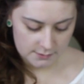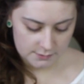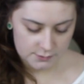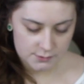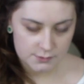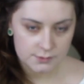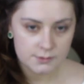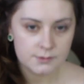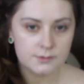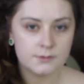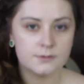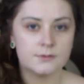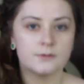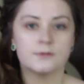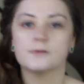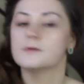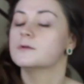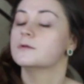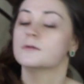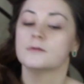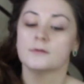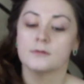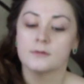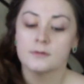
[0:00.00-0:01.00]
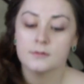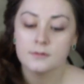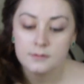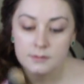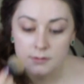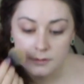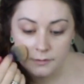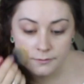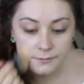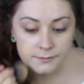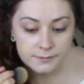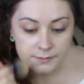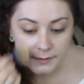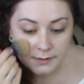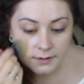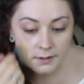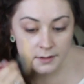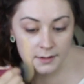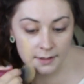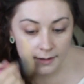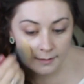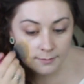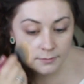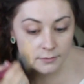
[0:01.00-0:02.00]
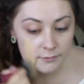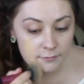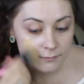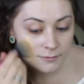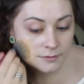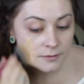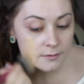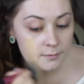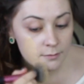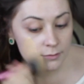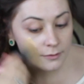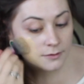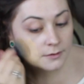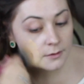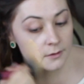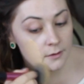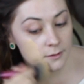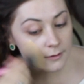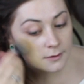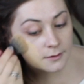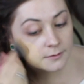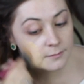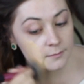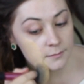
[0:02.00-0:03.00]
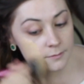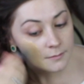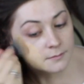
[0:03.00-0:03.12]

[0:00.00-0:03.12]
to loosen it up before you put it on.